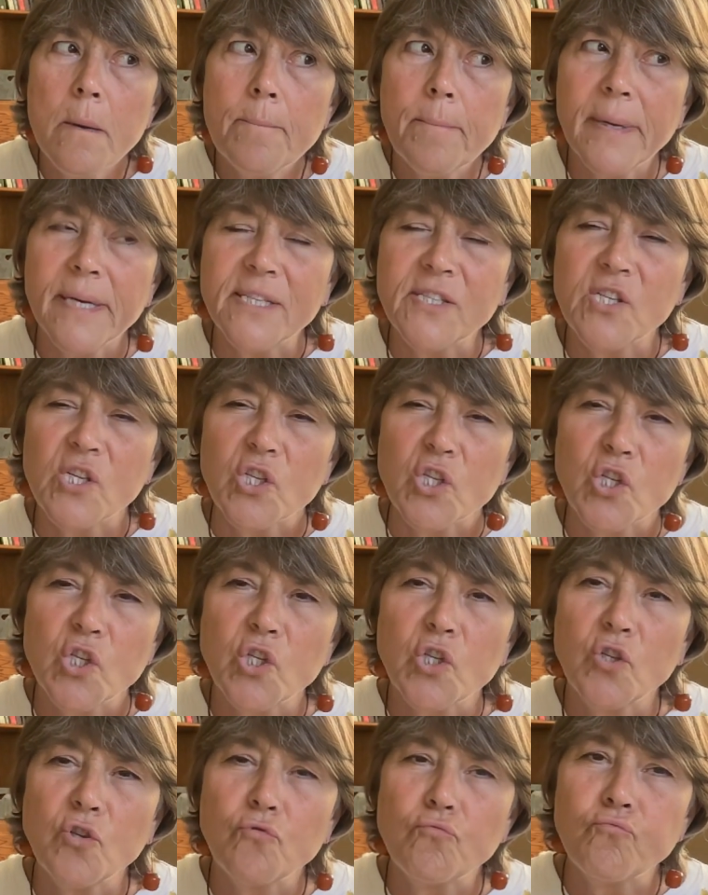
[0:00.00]
but it's a
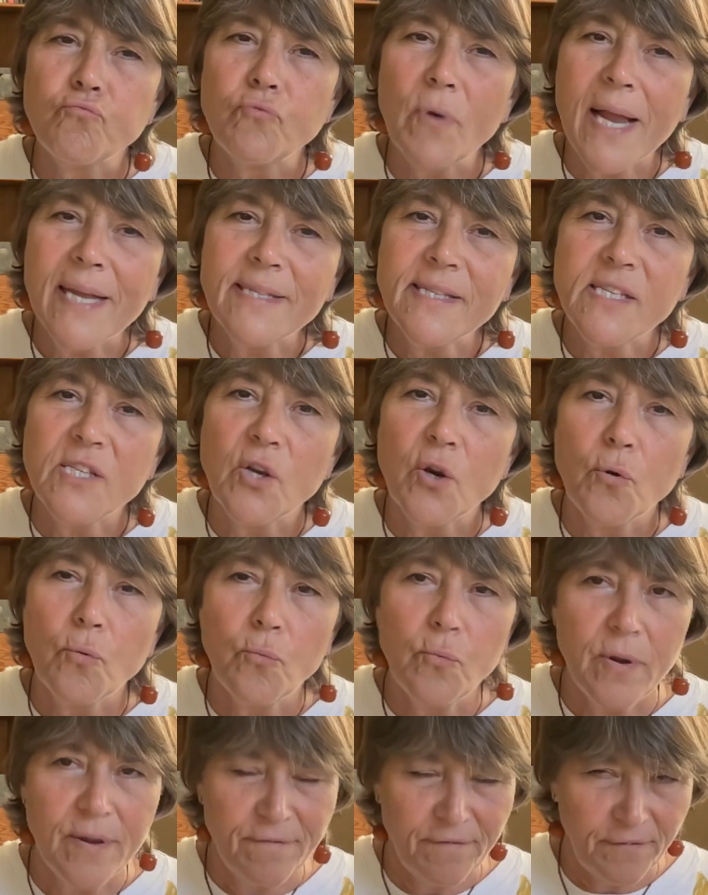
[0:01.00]
stress
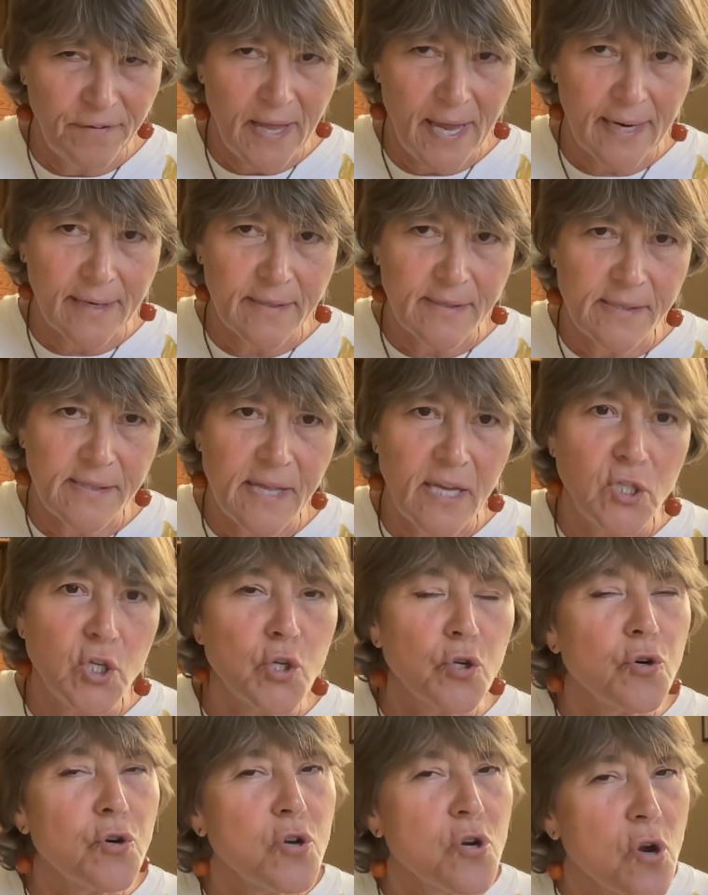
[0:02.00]
reflex that
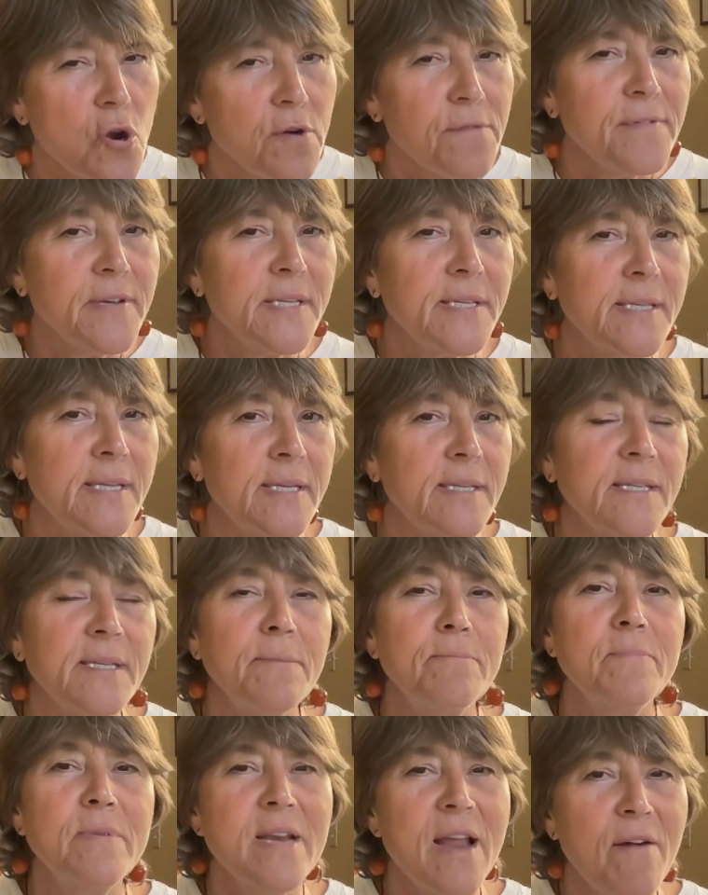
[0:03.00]
your nervous
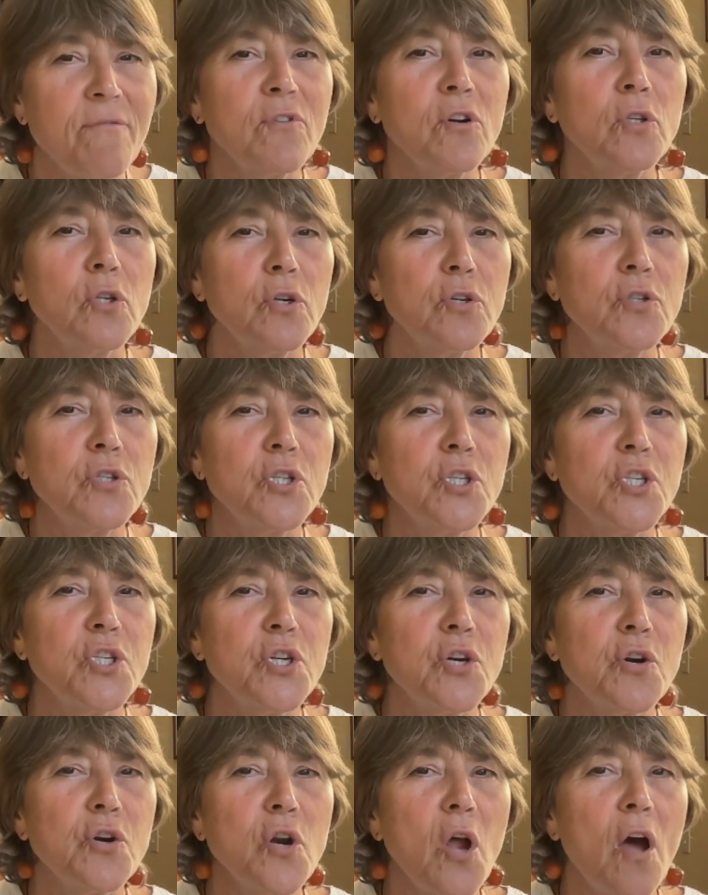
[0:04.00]
system never learned to
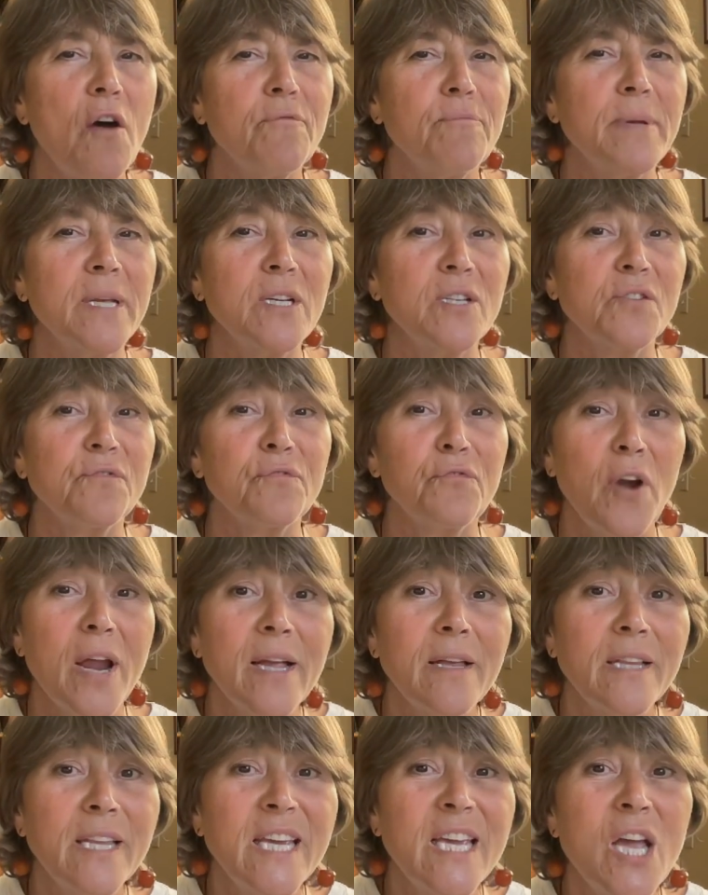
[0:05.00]
turn off because,
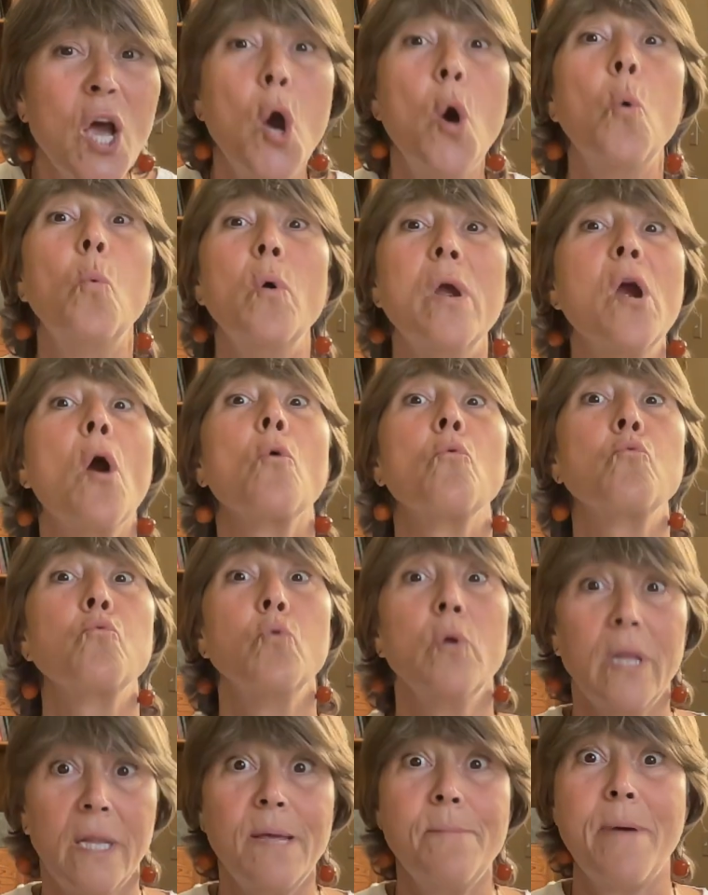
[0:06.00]
frankly, we are
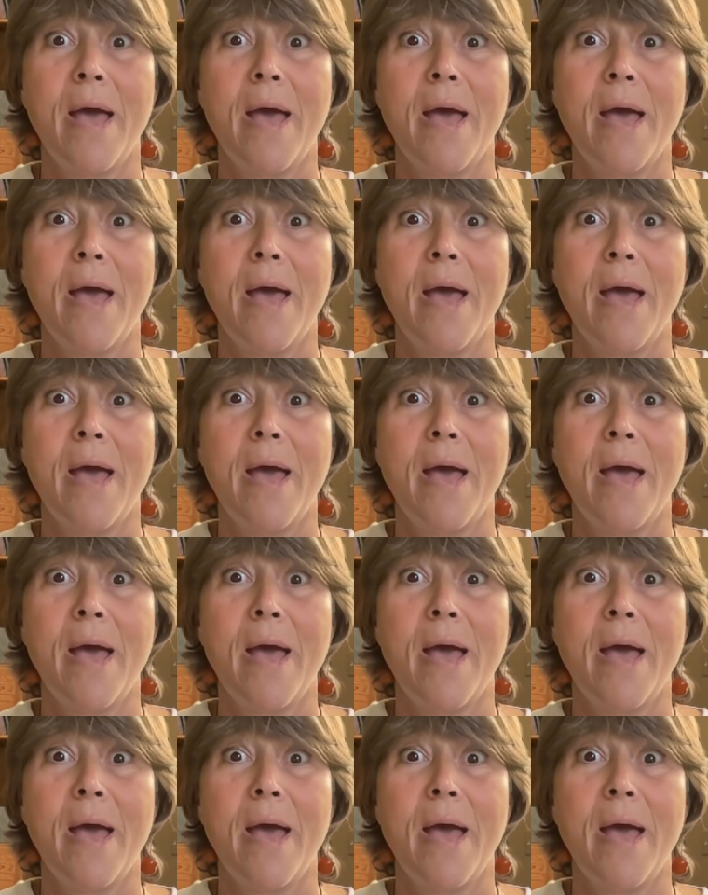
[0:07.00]
really